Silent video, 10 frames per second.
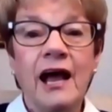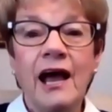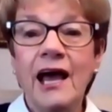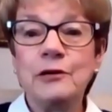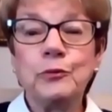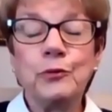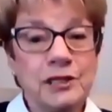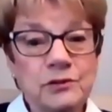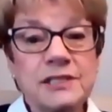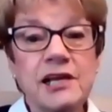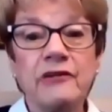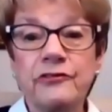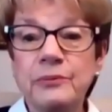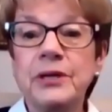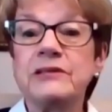And we use
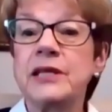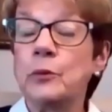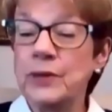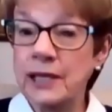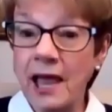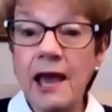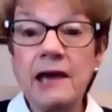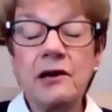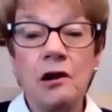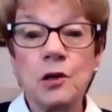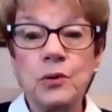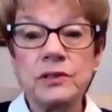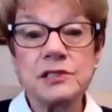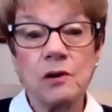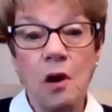every bit that we can. Our
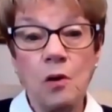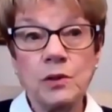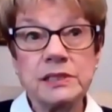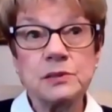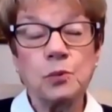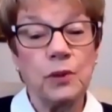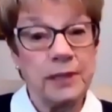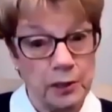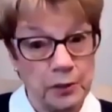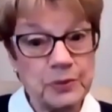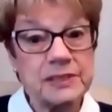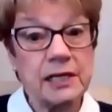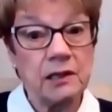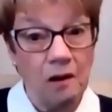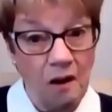quilts are always 100%
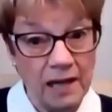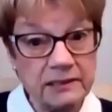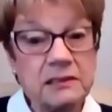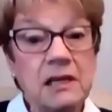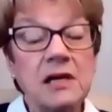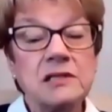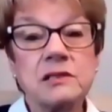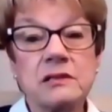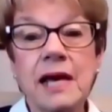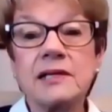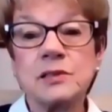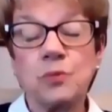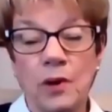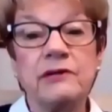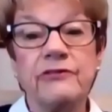cotton. So that is
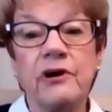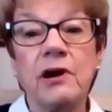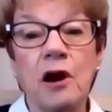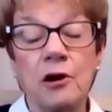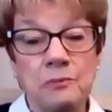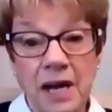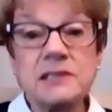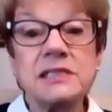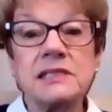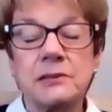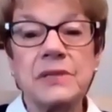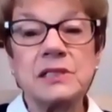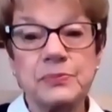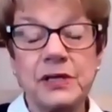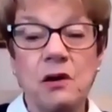one of our, our musts. It
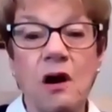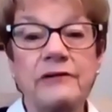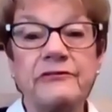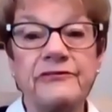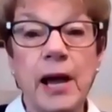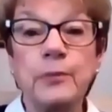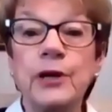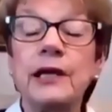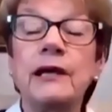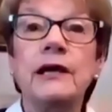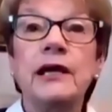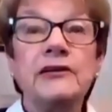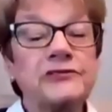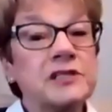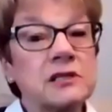must be cotton fabric.
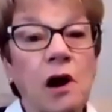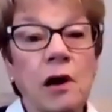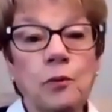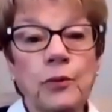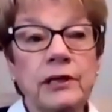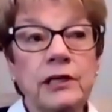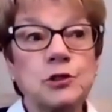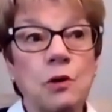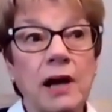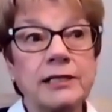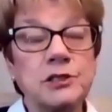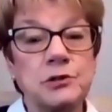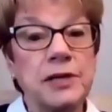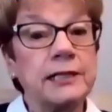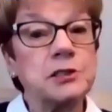If it's not, we try to
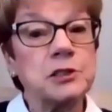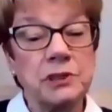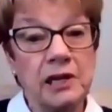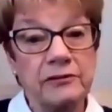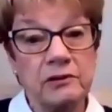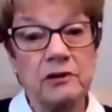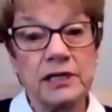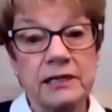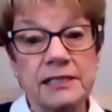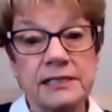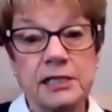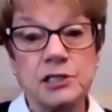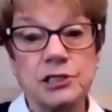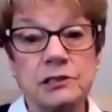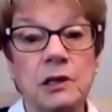donate to another
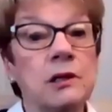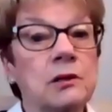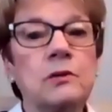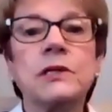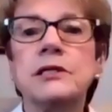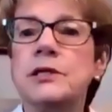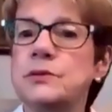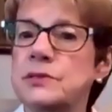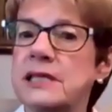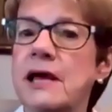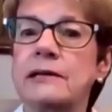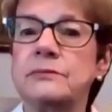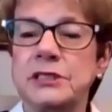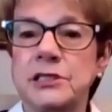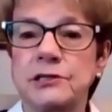organization who can use
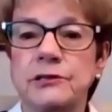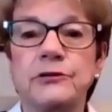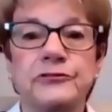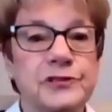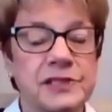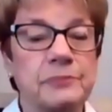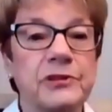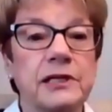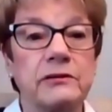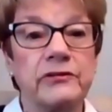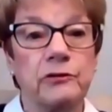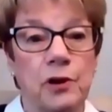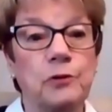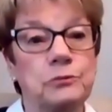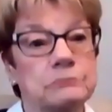that material for something in
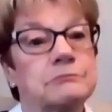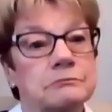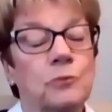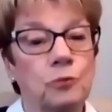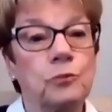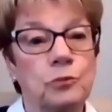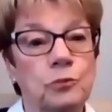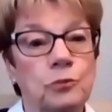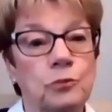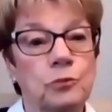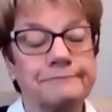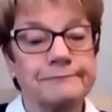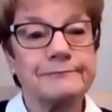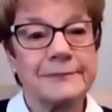their own. Excellent, doing. excellent.